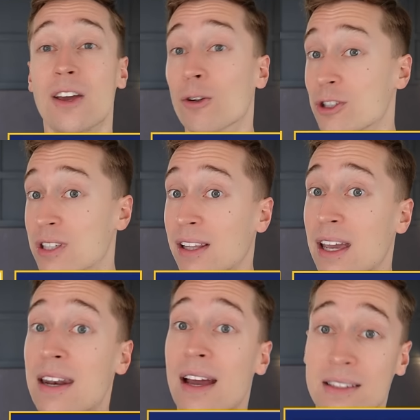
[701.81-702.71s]
You'll still
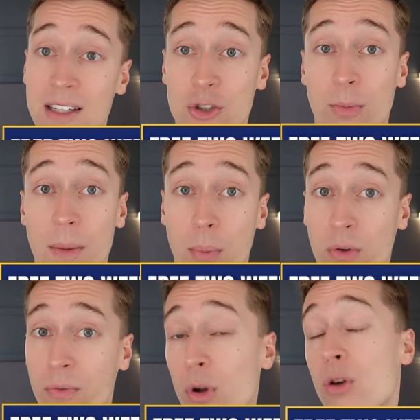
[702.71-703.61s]
gain access to my
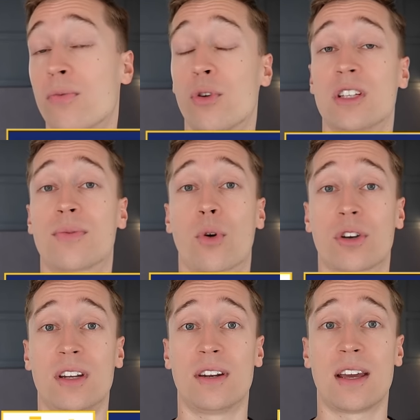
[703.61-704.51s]
portfolio for these
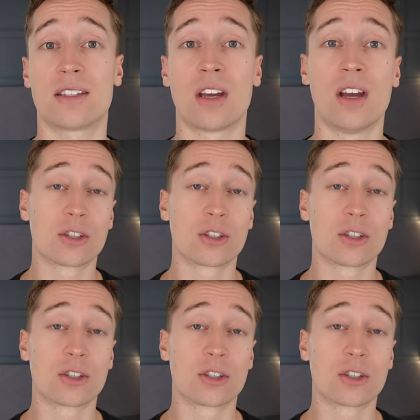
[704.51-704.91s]
14 days.